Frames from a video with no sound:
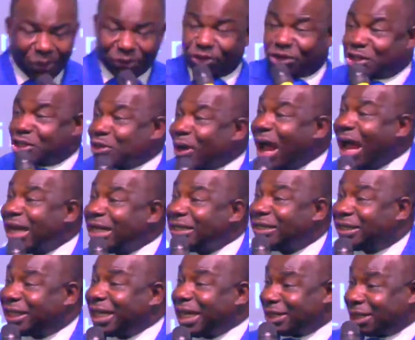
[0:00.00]
was
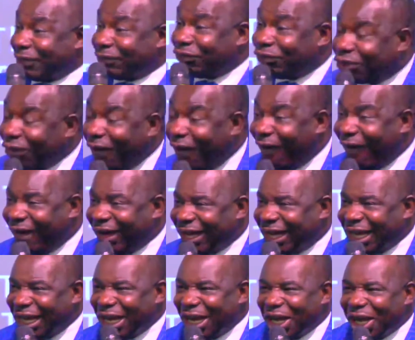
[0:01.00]
crying tears of joy,
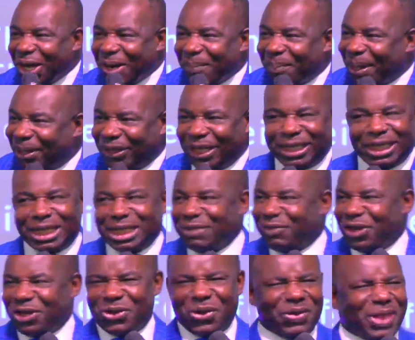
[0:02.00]
but she didn't
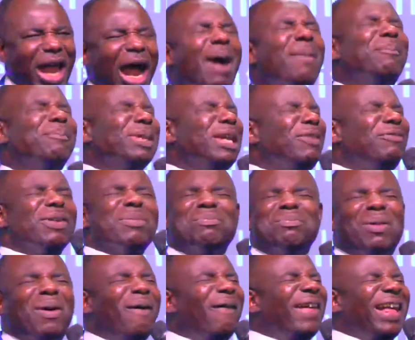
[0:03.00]
even know that I'm even
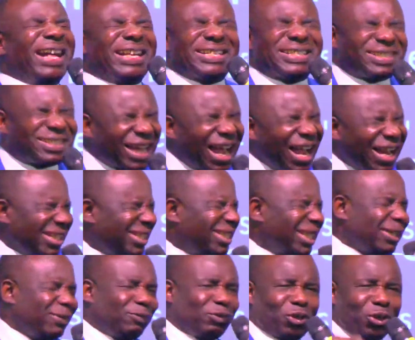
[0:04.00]
more
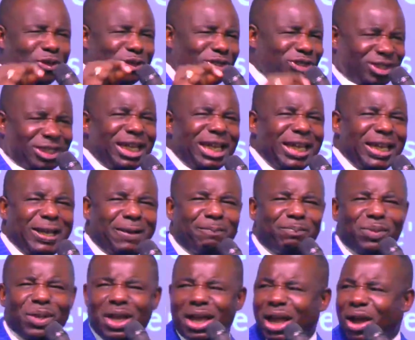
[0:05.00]
excited to see
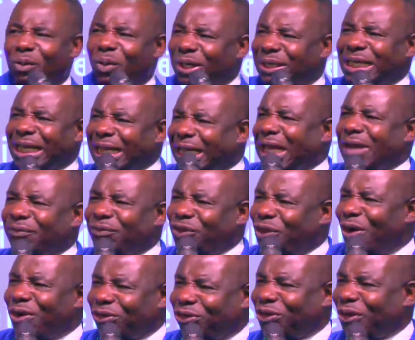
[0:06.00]
what the gift
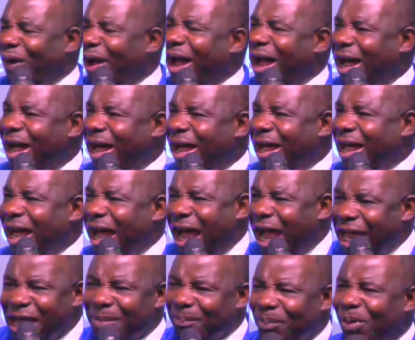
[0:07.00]
does to her.
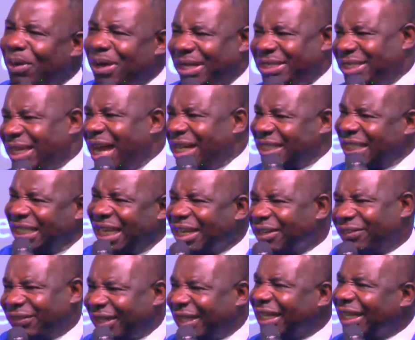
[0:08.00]
I am more excited
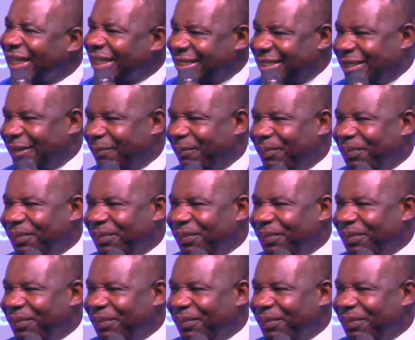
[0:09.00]
than she is.